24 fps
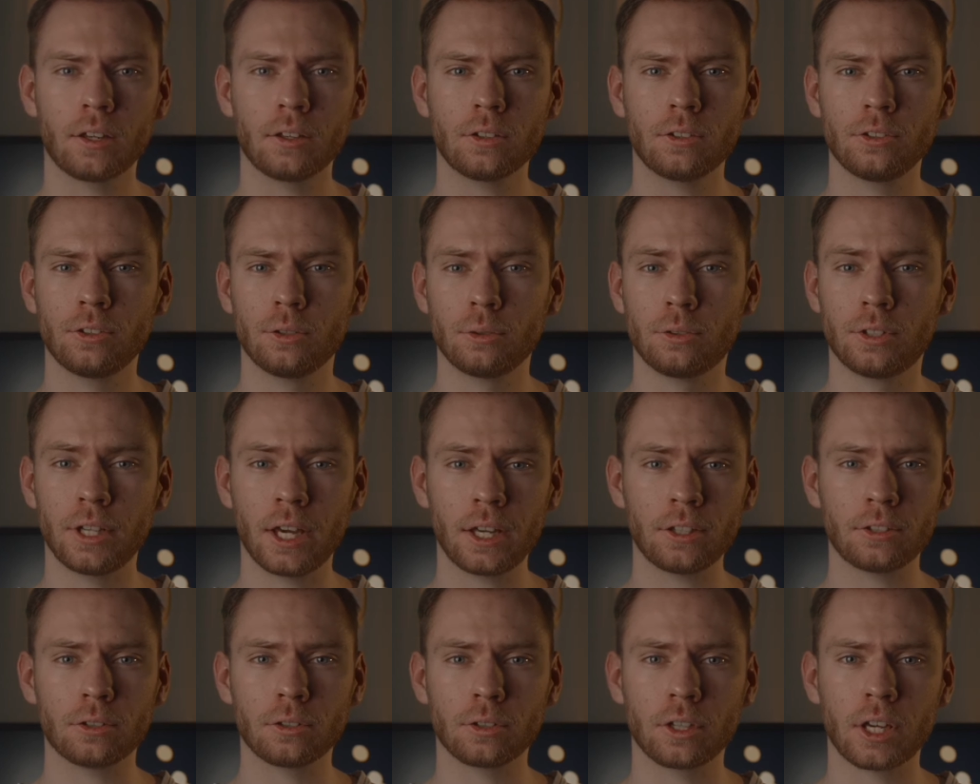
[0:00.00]
you
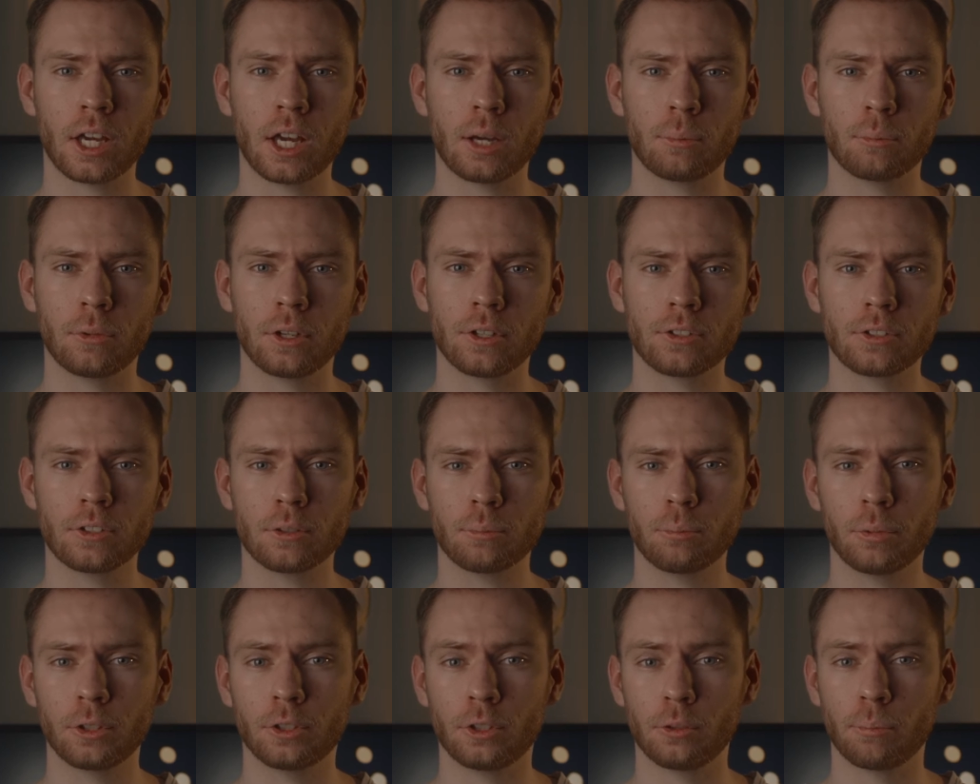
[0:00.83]
date your cameras,
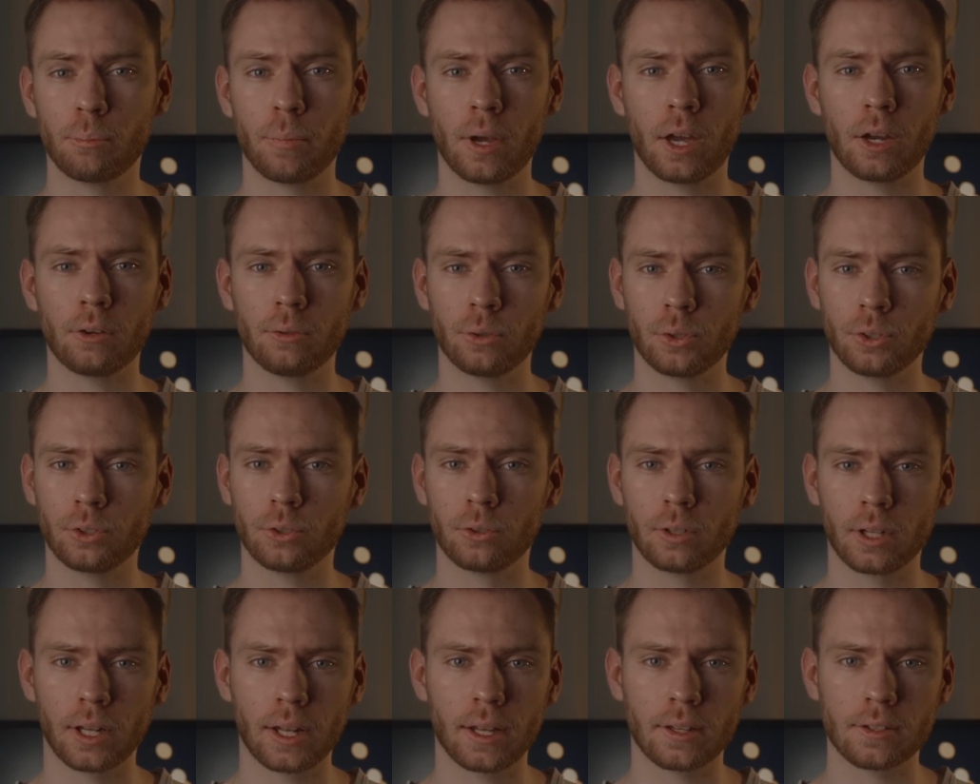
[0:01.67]
but you marry your
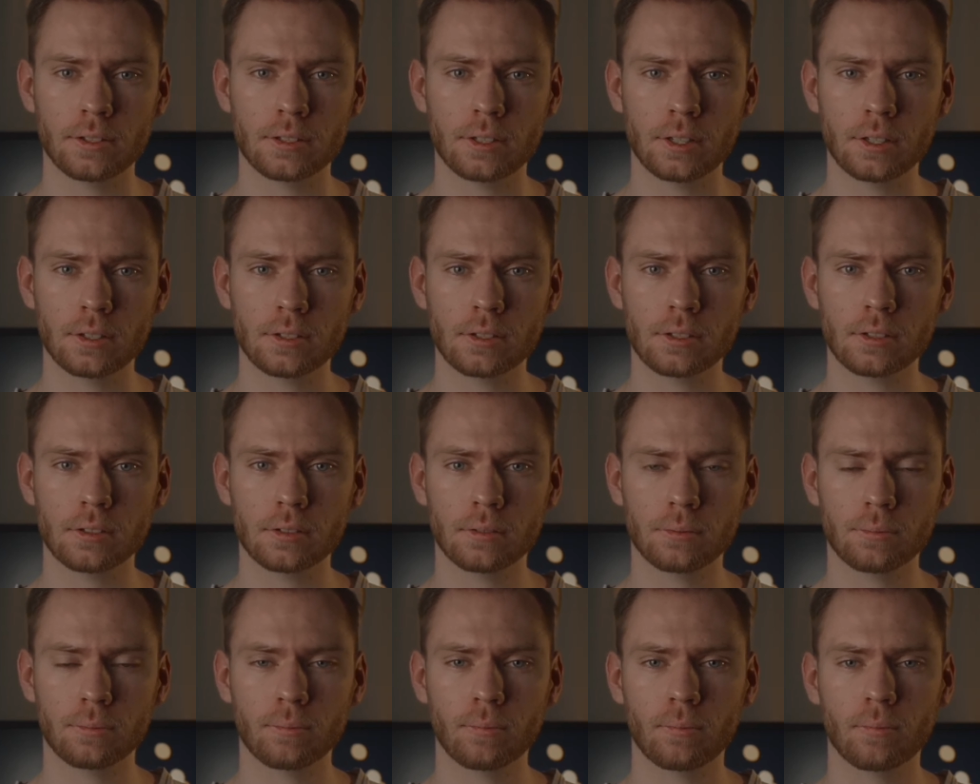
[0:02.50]
lenses.
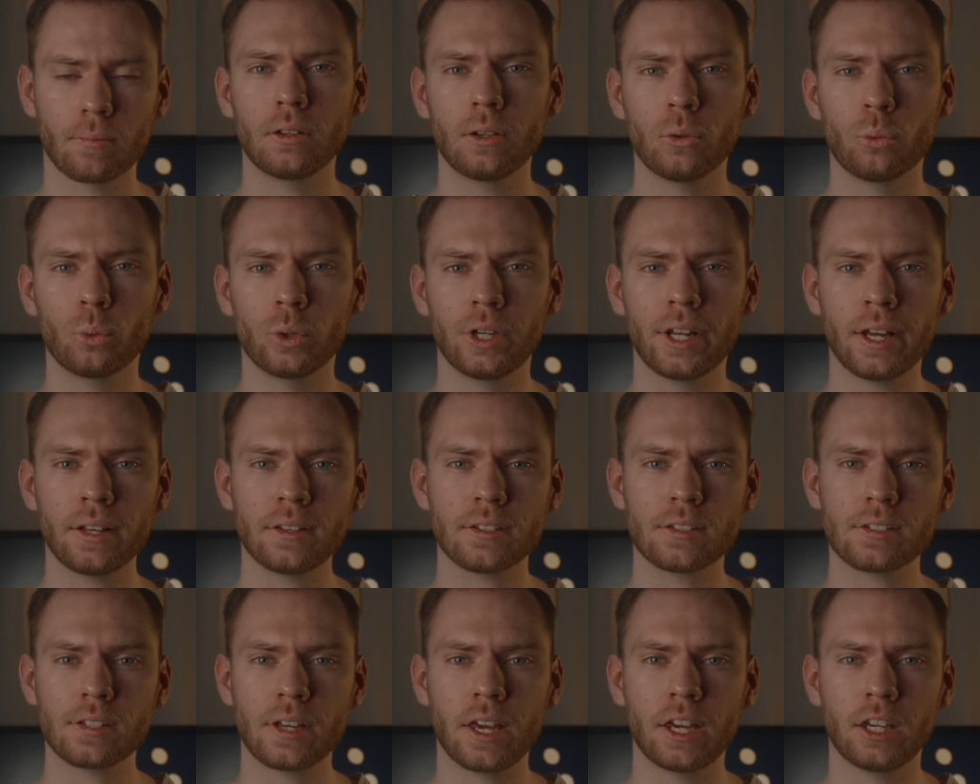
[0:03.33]
And what that
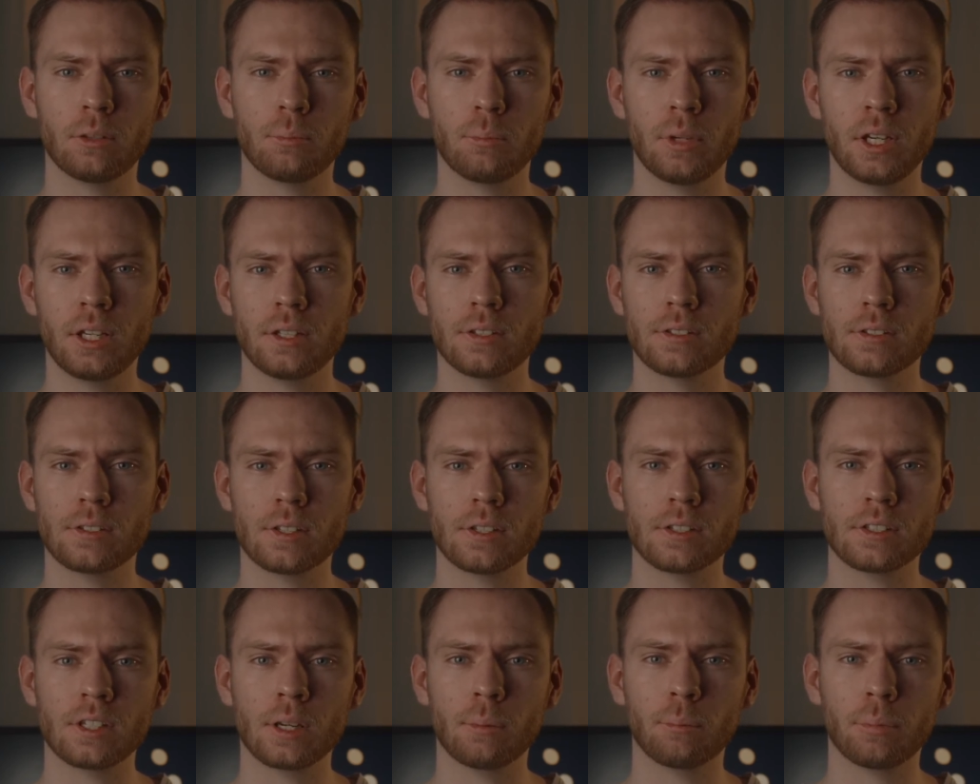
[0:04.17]
saying means is
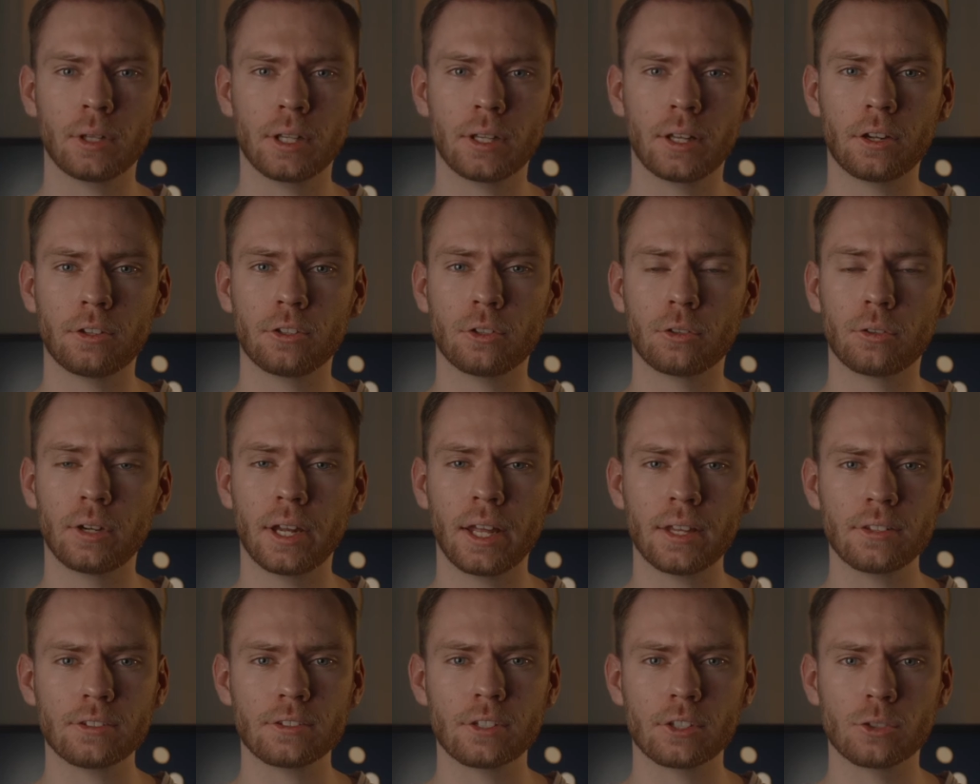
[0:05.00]
simply that your
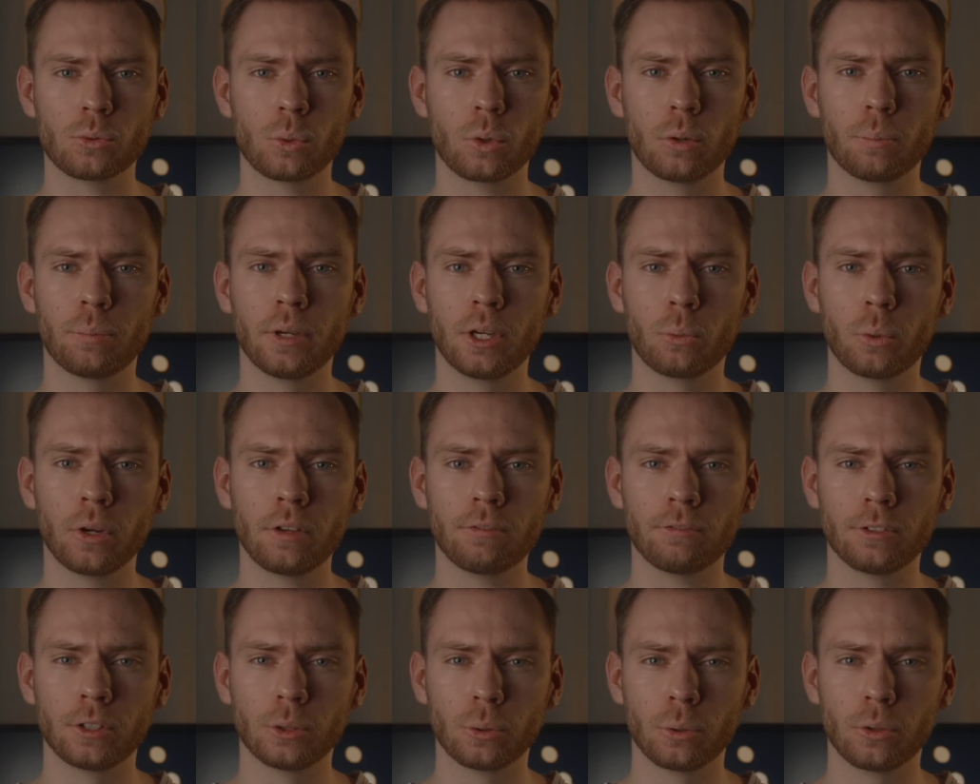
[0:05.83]
lenses will be
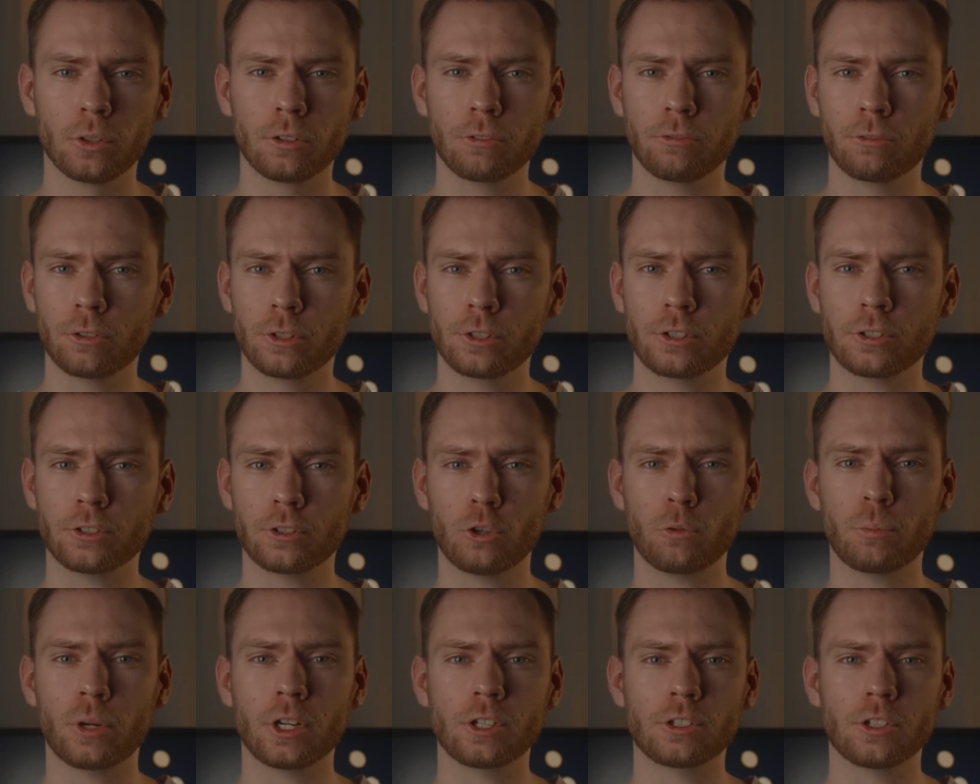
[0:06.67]
with you for so
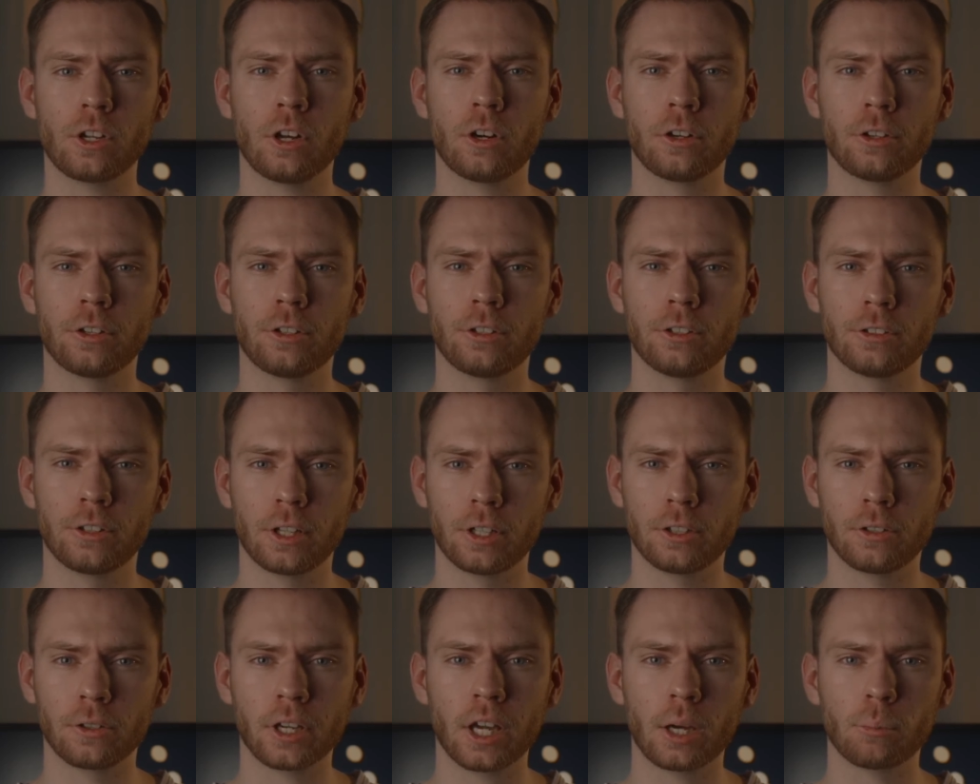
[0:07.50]
much longer than
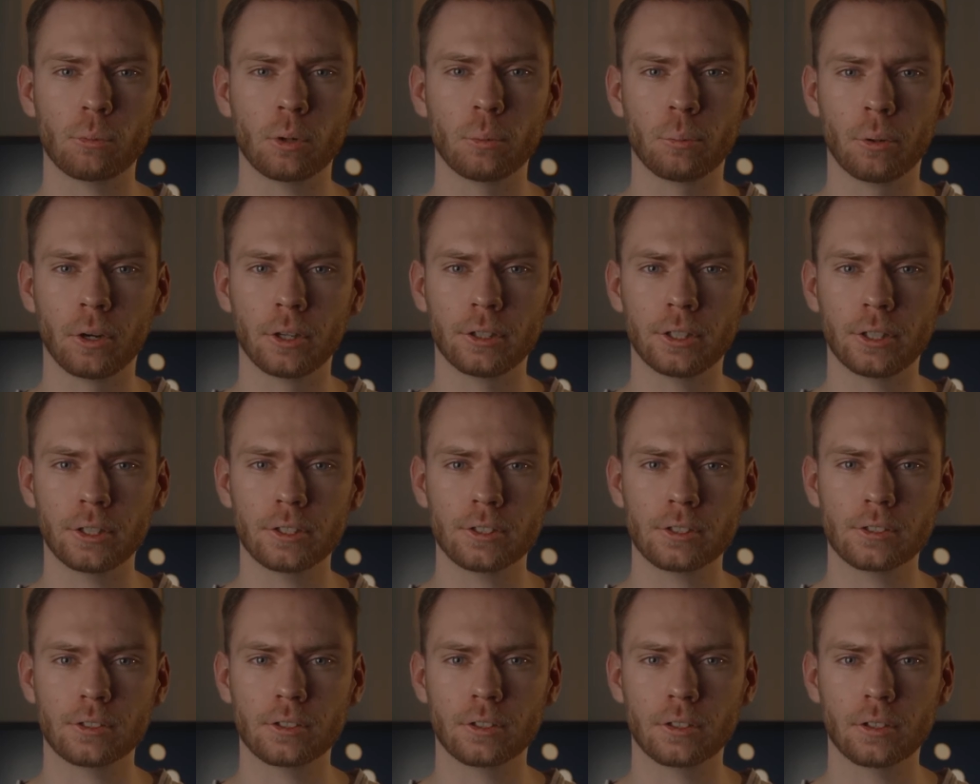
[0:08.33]
your camera
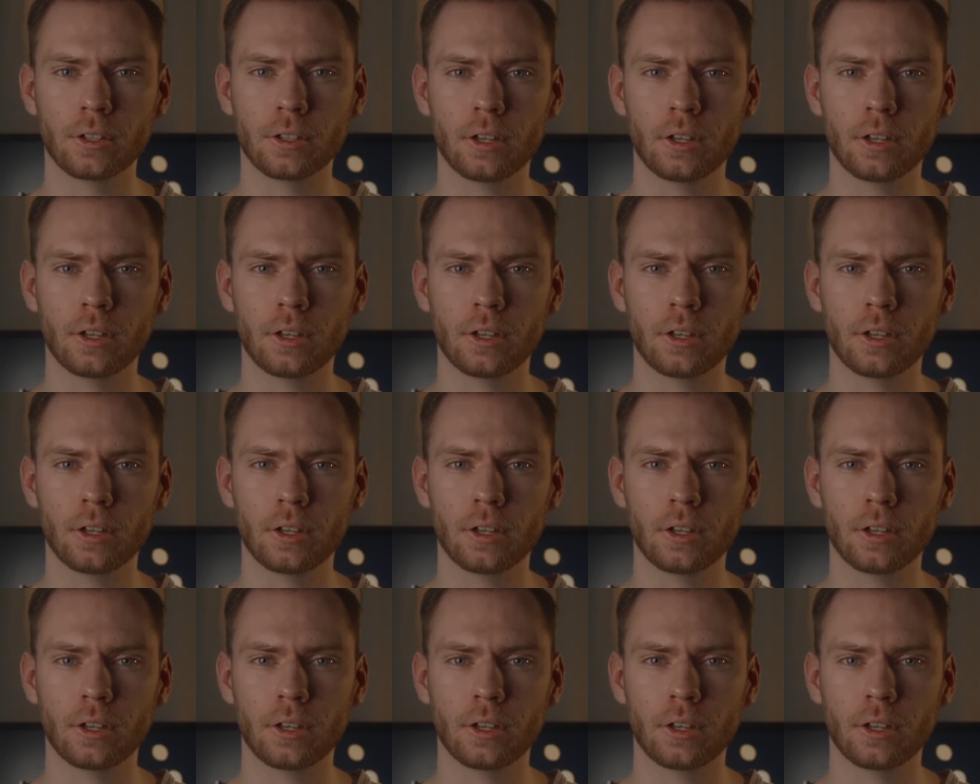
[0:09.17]
bodies.